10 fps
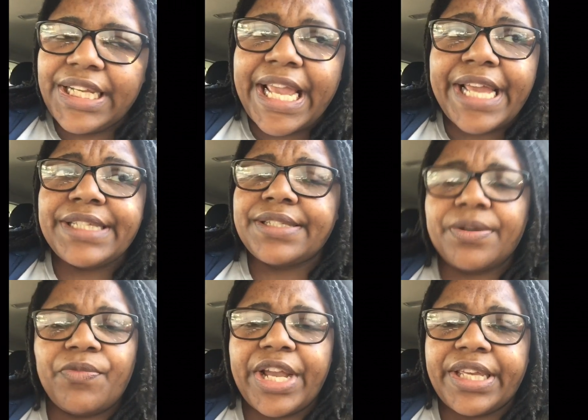gain
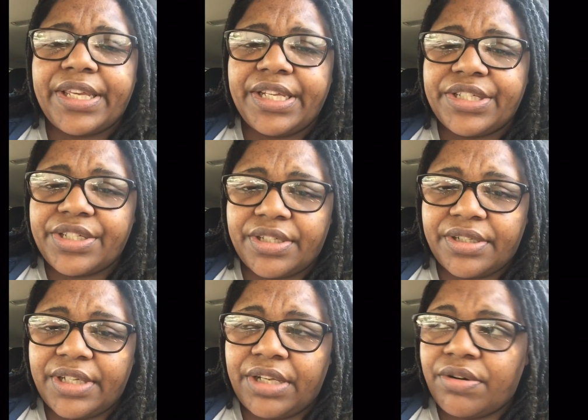some weight,
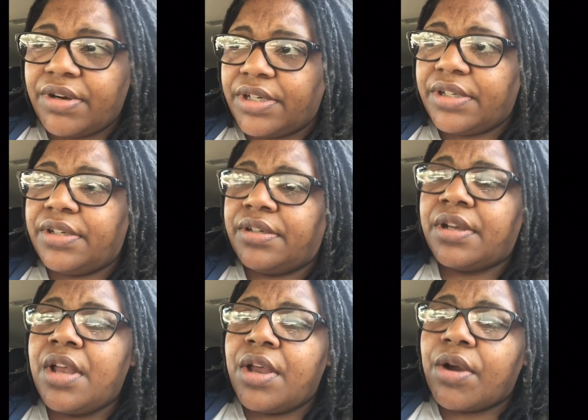Keisha, in order
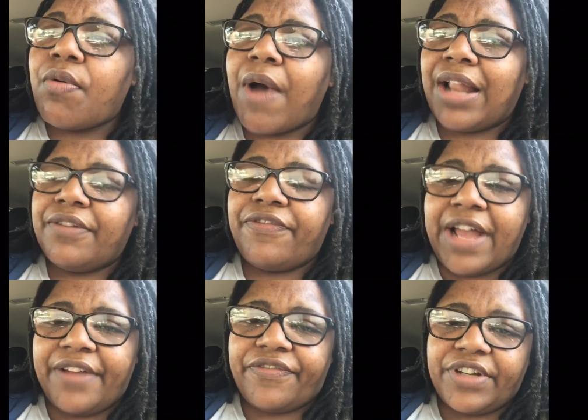to
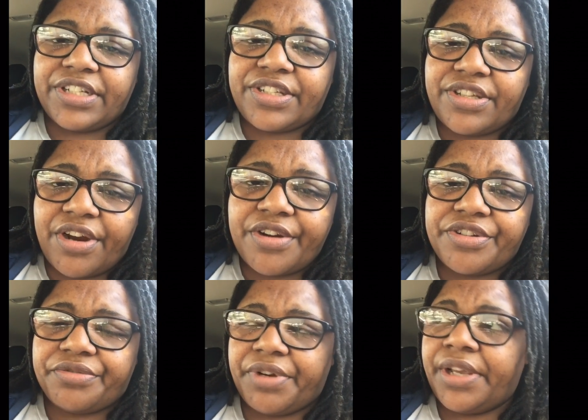qualify for the
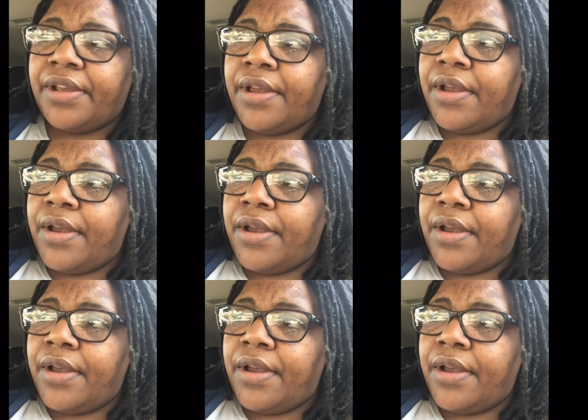surgery.